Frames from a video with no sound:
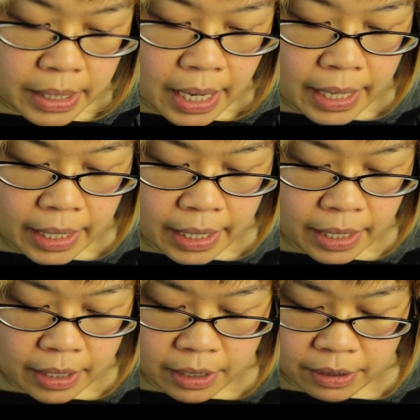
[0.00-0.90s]
I
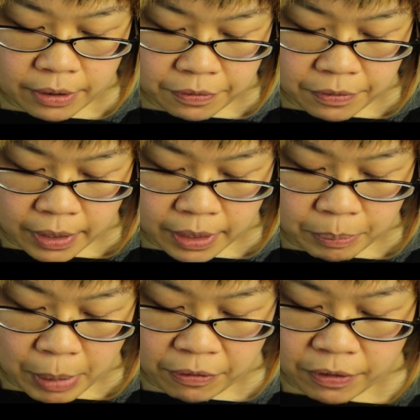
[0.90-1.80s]
have, like,
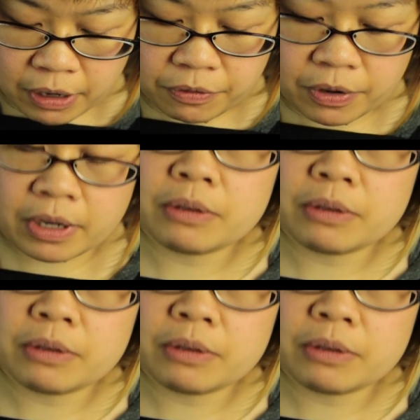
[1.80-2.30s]
my favorite